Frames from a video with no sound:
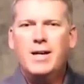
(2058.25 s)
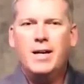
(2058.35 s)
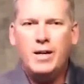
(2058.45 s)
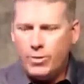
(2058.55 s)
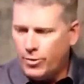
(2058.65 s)

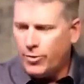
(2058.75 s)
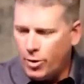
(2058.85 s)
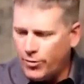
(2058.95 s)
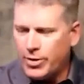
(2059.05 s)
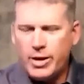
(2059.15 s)

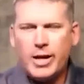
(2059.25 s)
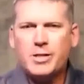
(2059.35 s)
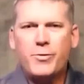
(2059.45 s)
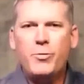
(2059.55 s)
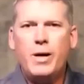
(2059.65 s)
Over the
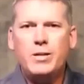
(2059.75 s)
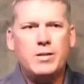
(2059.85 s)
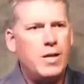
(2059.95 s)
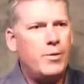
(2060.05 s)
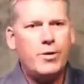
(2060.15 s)
next few months,
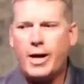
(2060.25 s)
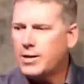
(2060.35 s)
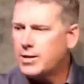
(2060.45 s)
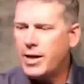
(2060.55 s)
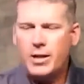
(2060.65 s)

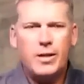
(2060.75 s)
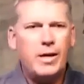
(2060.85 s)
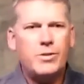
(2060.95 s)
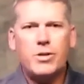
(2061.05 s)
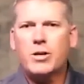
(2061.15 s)
Democrats, they
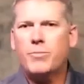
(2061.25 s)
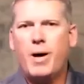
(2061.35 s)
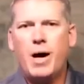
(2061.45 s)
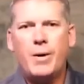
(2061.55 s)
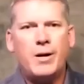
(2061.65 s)
start
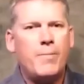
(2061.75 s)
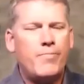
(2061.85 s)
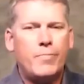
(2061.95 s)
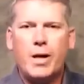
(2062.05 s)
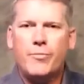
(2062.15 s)
bombing
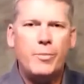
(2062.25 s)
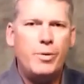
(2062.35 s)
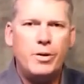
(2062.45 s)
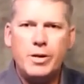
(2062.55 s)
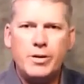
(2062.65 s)
government
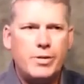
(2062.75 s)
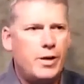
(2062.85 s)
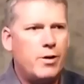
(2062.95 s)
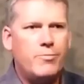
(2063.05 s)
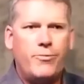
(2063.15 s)
buildings. They
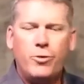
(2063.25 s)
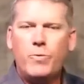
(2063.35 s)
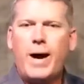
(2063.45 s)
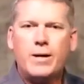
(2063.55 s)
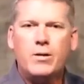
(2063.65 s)
go full
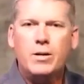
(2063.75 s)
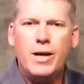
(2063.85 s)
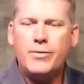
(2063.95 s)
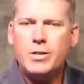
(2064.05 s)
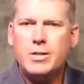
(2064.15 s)
radical
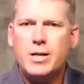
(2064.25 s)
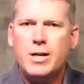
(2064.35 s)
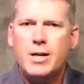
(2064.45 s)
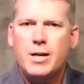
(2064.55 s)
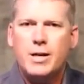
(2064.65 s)
leftist.
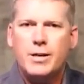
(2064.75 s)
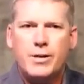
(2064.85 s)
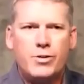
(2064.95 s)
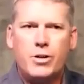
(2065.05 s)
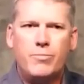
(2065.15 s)
They
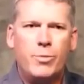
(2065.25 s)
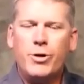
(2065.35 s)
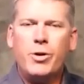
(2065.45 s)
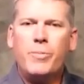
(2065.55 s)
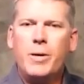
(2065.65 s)
start
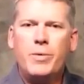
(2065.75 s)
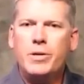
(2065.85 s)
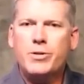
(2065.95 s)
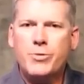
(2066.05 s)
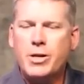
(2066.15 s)
murdering people in
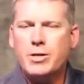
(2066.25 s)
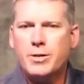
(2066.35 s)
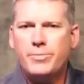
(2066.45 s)
the streets.